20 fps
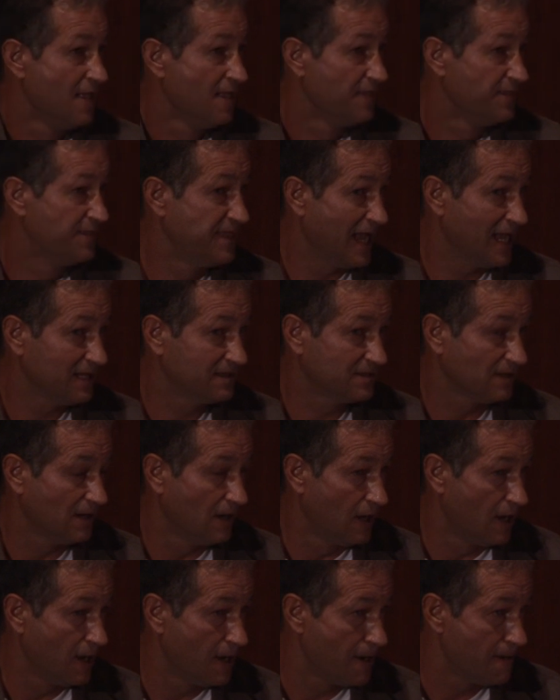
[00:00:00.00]
that
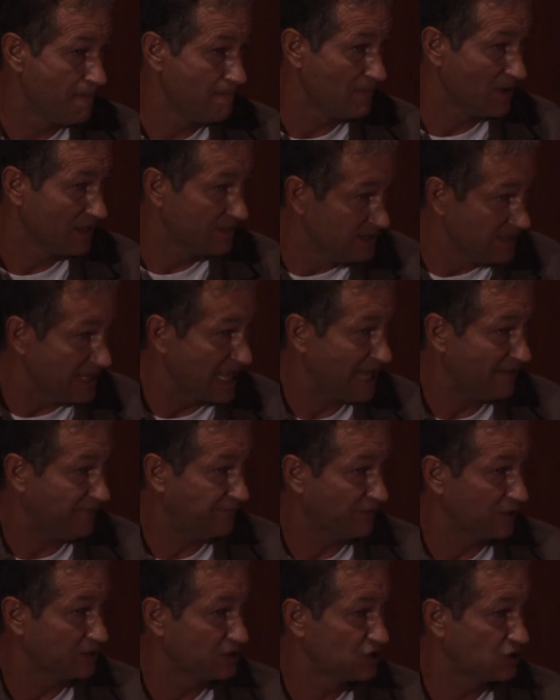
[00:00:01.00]
the
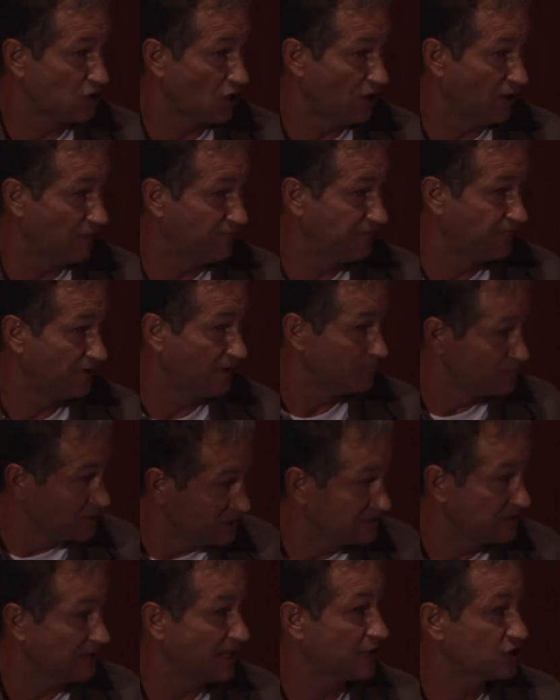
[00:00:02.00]
efforts of
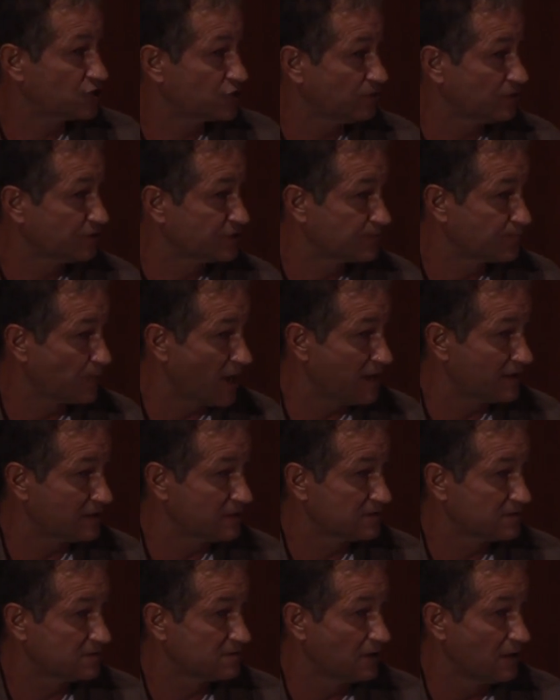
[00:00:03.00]
intellectuals,
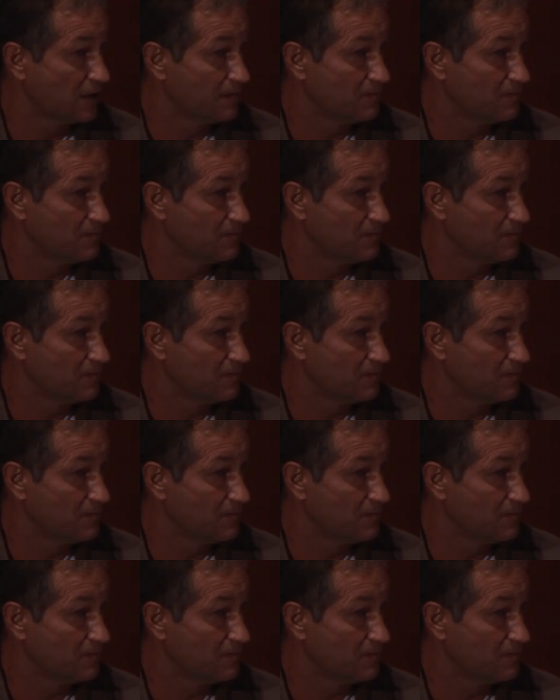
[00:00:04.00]
writers,